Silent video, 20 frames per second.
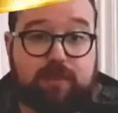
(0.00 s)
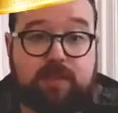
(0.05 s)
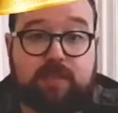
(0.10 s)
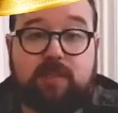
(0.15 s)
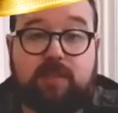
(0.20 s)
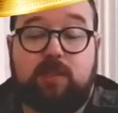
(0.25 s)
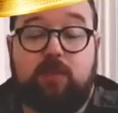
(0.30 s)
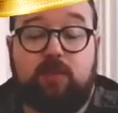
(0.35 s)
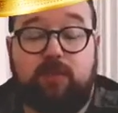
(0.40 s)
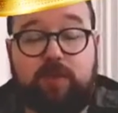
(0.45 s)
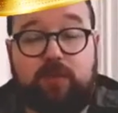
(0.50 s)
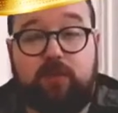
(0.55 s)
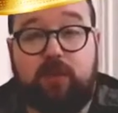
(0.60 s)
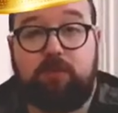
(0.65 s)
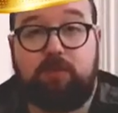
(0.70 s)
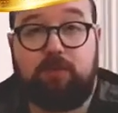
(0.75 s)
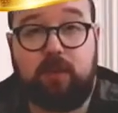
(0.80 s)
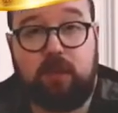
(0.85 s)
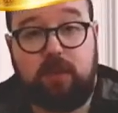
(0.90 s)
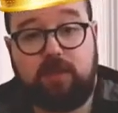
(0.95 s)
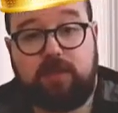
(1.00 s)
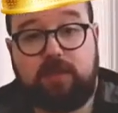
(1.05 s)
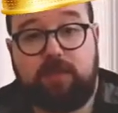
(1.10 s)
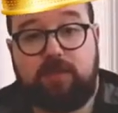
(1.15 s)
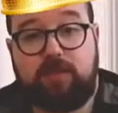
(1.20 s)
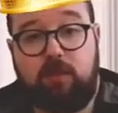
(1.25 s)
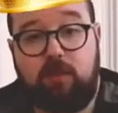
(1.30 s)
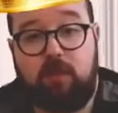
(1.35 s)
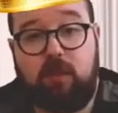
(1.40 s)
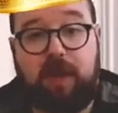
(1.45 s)
presence, or even a
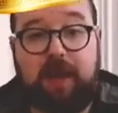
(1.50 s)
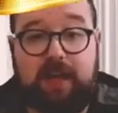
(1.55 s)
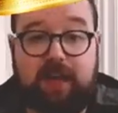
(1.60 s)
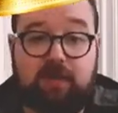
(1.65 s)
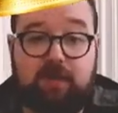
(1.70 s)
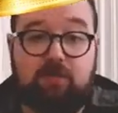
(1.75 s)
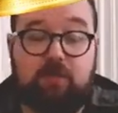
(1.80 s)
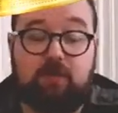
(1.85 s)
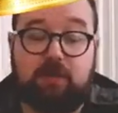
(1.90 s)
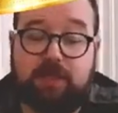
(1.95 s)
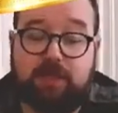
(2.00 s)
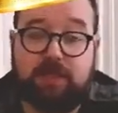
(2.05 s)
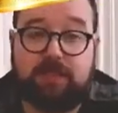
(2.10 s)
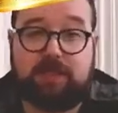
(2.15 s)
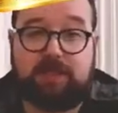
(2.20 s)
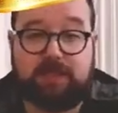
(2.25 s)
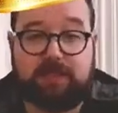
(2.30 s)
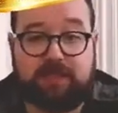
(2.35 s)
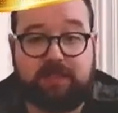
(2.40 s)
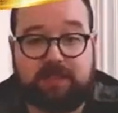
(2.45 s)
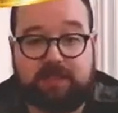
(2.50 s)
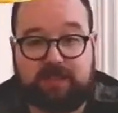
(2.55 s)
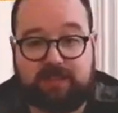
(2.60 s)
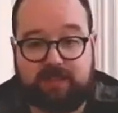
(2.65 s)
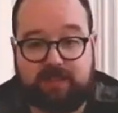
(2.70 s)
person or animal in certain